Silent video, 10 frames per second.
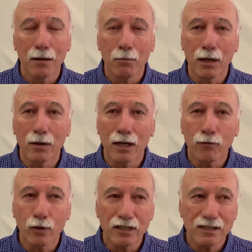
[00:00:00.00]
But
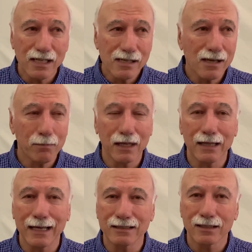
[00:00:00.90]
if we see something
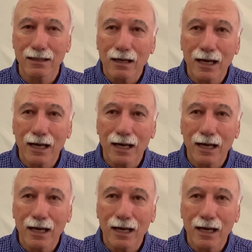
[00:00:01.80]
that's